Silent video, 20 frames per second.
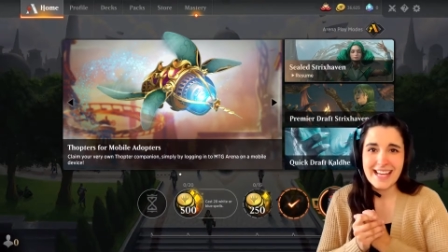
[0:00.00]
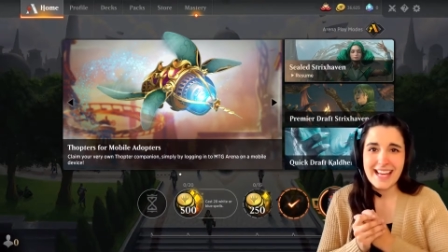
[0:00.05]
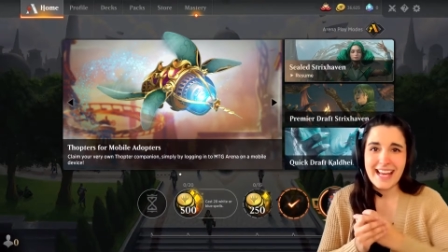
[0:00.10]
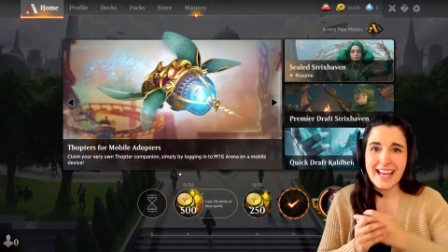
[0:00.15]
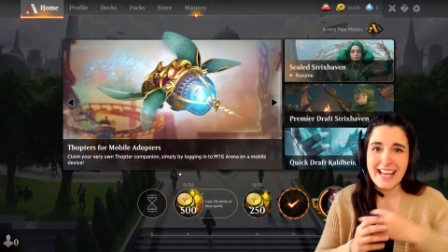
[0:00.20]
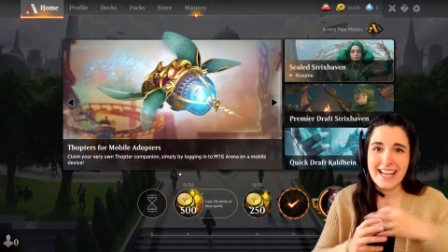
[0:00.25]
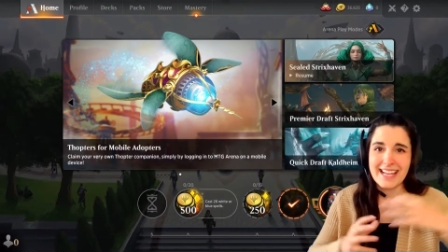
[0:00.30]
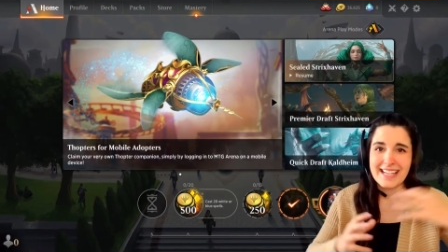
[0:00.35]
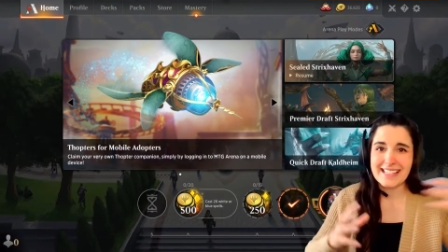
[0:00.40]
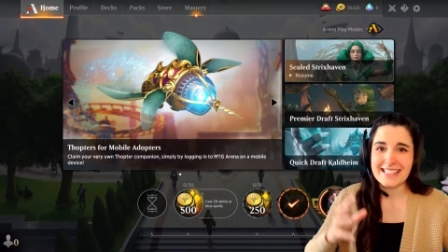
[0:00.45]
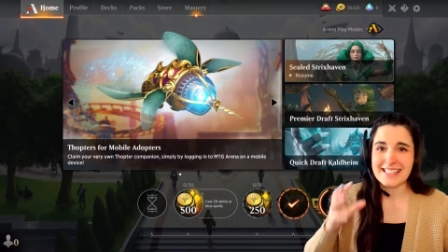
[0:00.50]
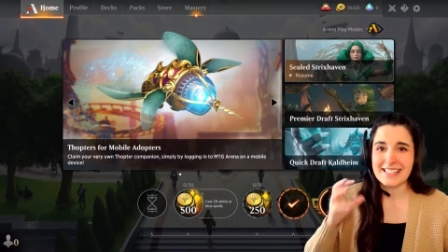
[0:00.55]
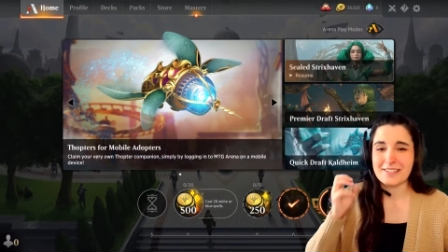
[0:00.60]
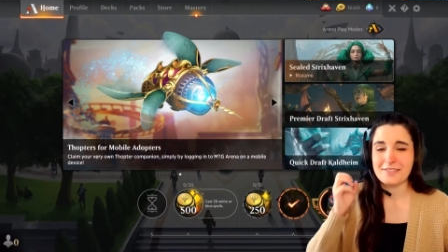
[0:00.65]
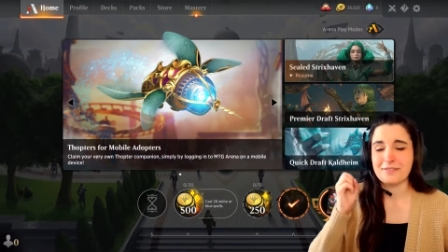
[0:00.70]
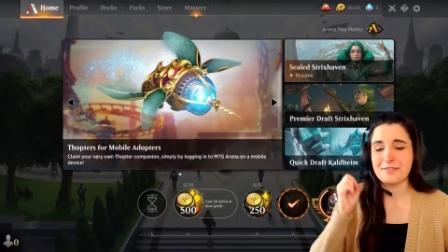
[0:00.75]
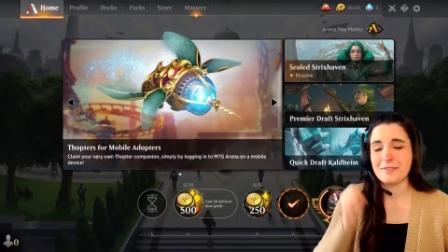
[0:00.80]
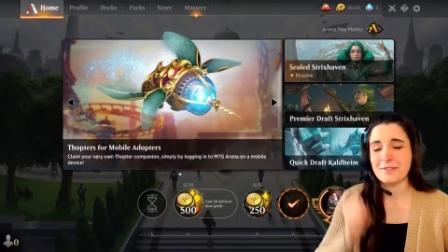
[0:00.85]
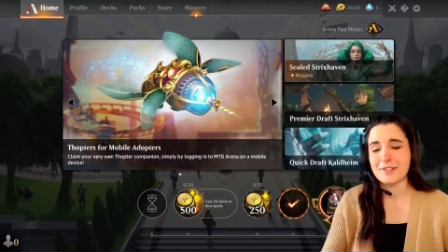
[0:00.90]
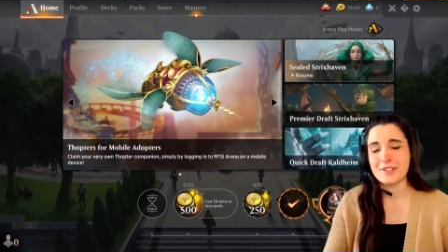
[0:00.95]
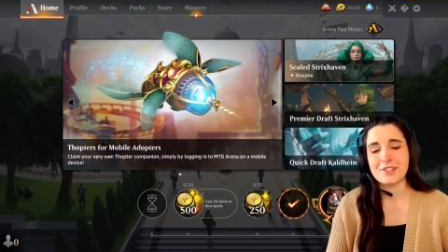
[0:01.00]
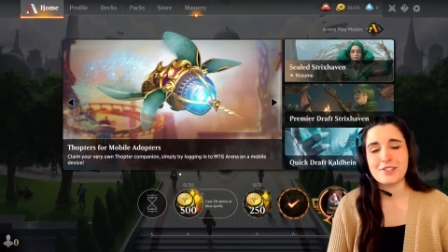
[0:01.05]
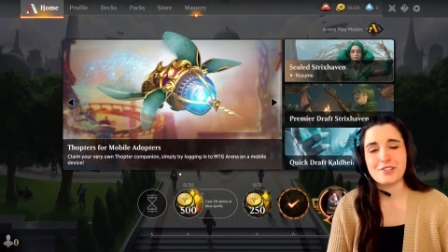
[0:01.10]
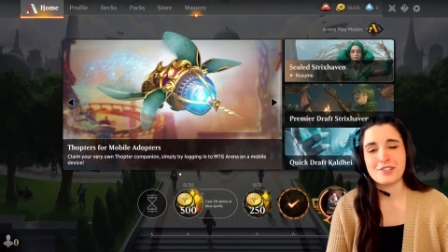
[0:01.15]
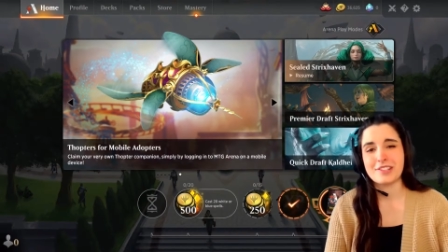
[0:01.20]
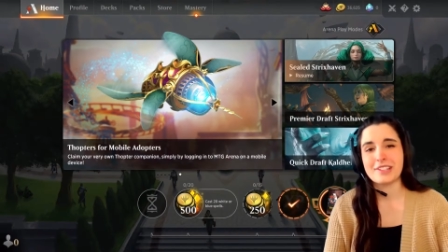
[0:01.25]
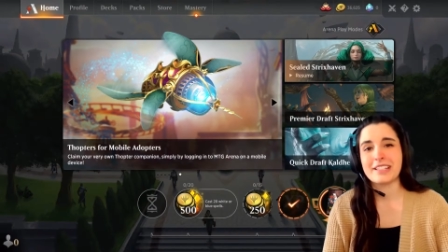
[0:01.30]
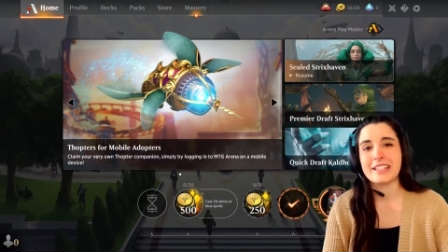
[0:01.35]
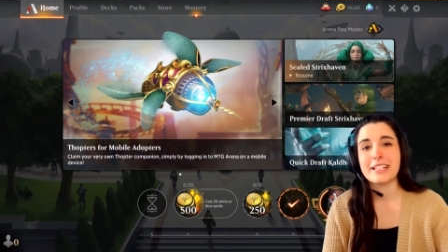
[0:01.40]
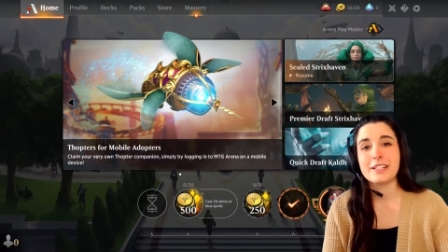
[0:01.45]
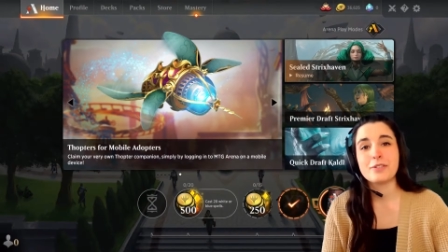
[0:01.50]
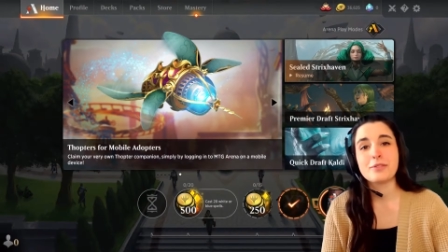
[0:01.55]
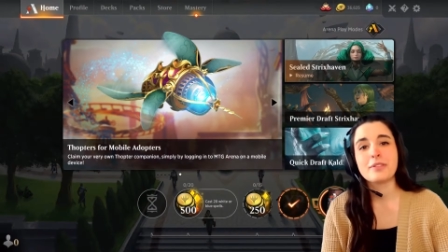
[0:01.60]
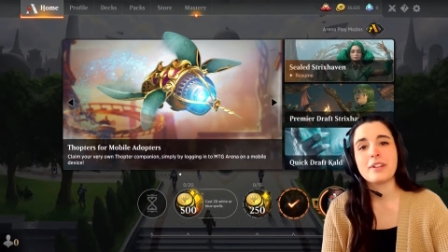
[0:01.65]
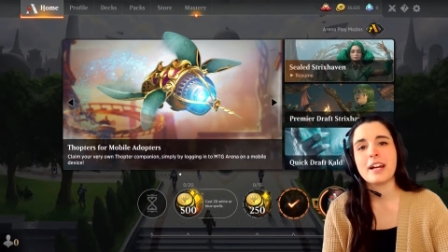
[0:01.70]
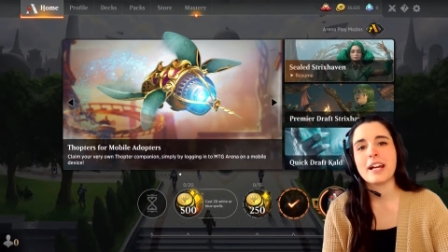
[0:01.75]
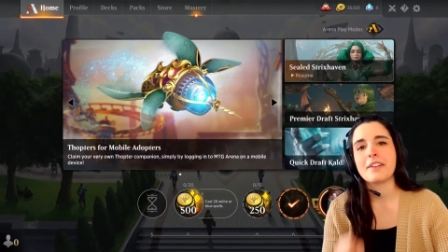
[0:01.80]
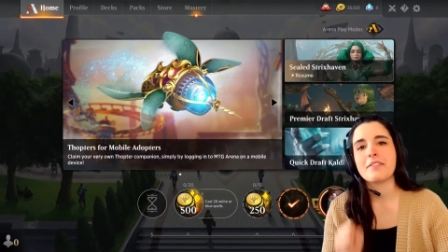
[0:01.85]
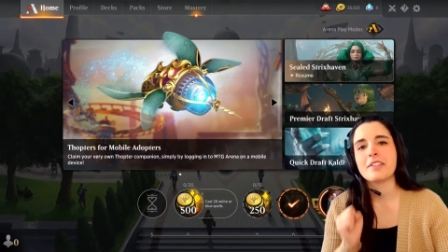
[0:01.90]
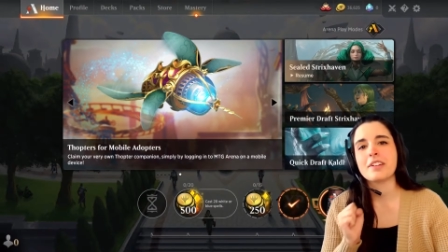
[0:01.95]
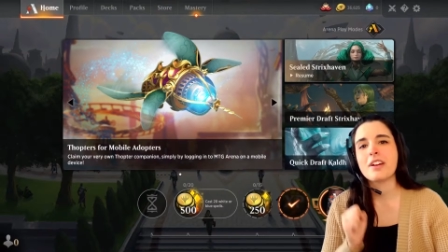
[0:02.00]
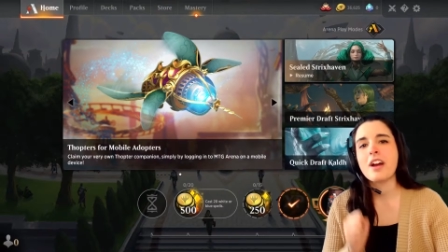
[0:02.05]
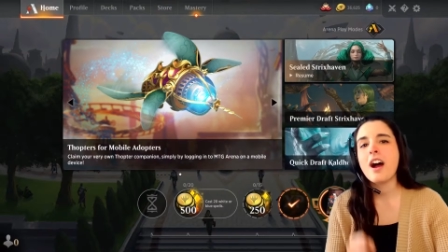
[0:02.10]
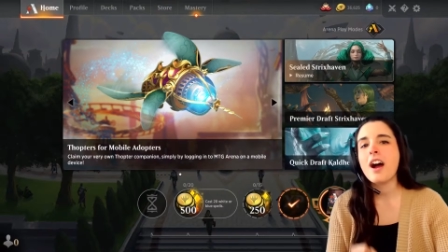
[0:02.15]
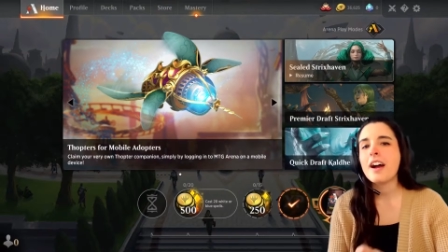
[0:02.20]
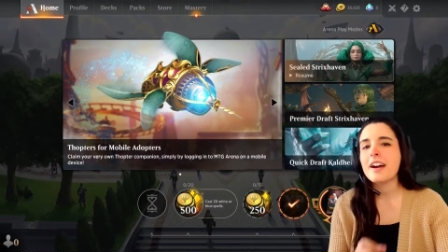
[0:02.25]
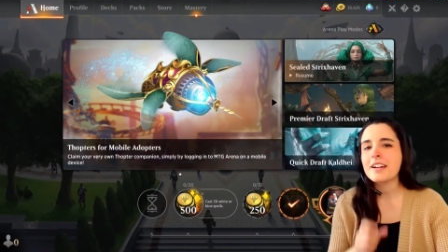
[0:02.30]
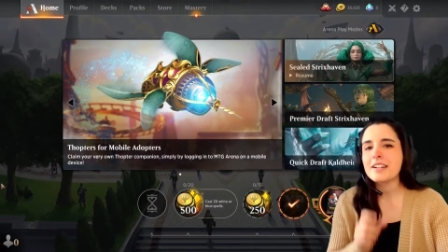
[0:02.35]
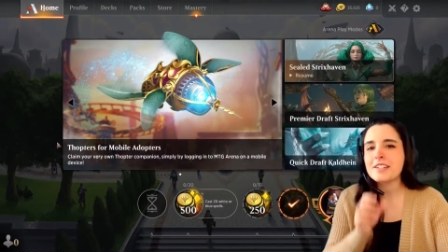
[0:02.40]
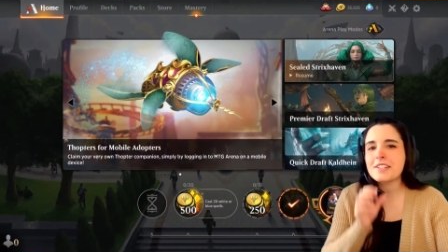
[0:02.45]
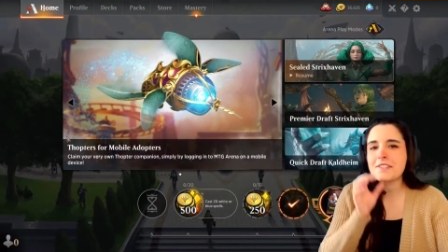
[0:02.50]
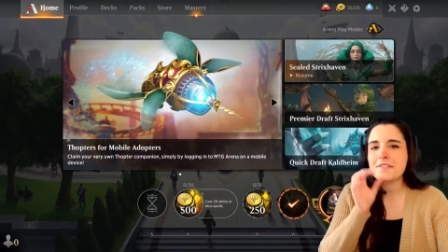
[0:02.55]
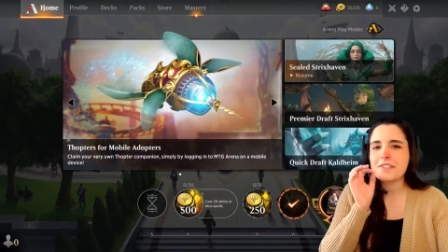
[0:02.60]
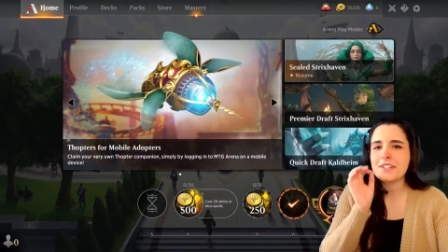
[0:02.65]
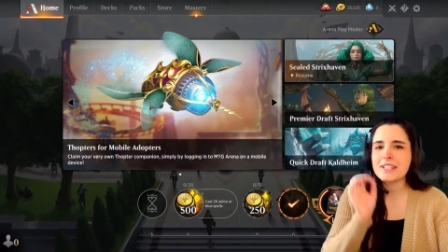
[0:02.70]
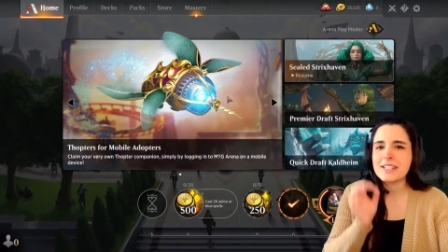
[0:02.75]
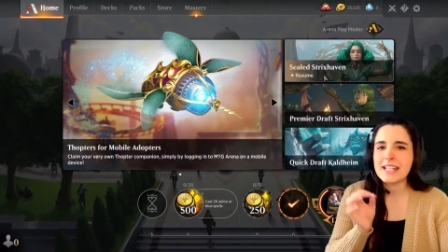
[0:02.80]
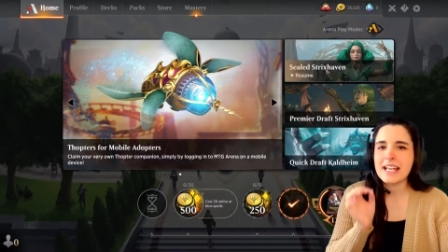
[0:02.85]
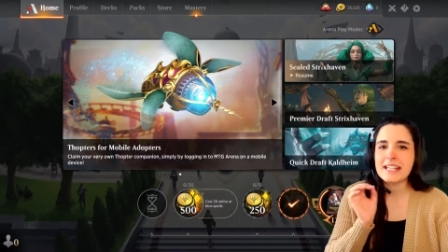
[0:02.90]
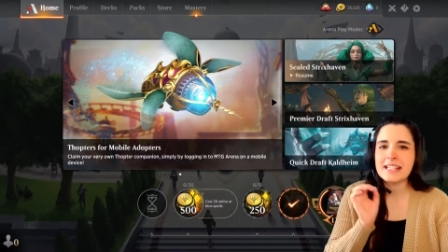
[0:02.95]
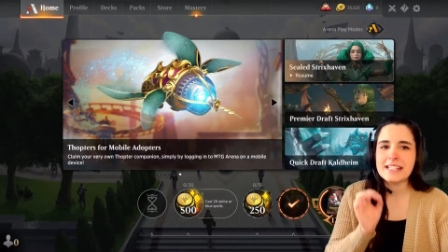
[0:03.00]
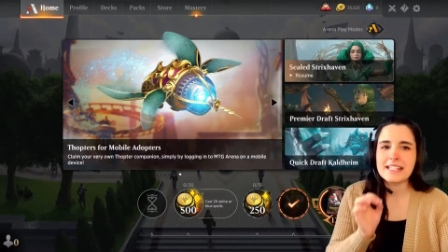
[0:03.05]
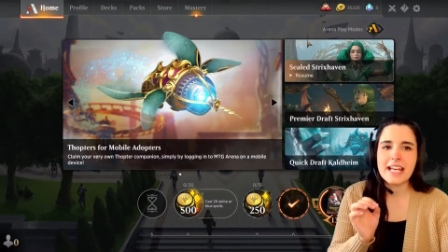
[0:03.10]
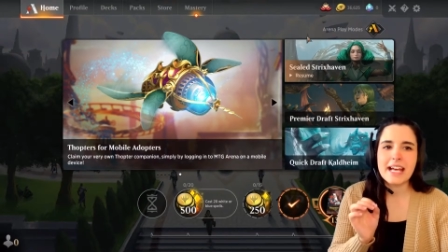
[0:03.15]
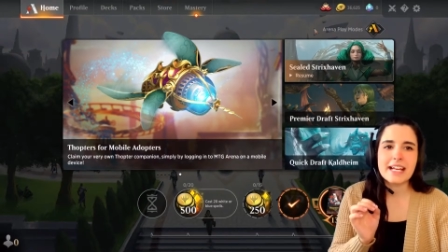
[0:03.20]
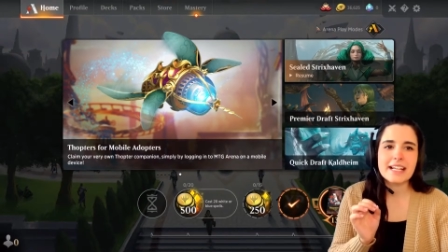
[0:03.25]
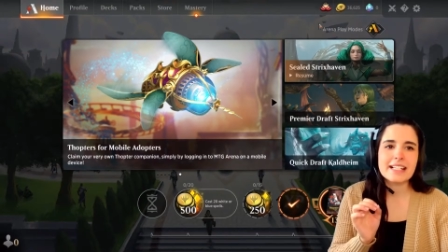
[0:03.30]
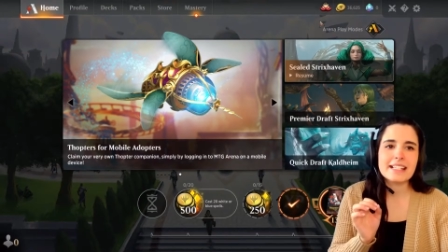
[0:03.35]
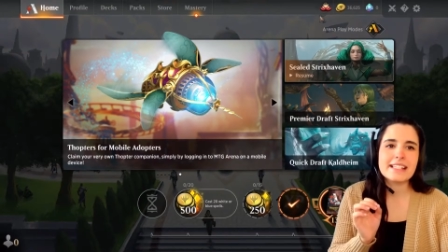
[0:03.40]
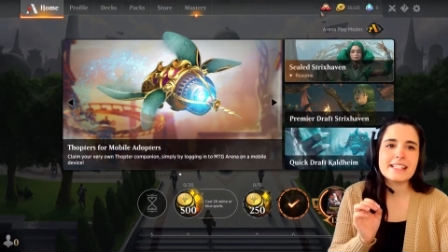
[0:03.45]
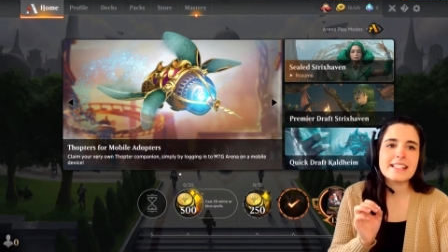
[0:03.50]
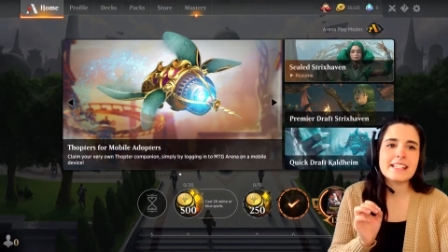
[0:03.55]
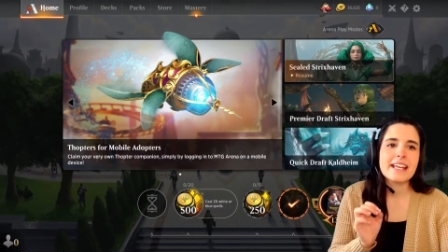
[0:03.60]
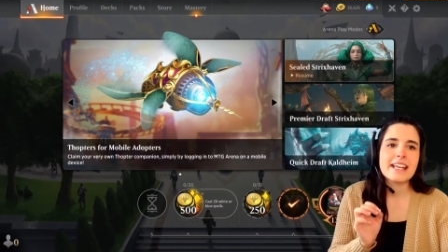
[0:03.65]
and unfortunately I do not have the cards for said decks.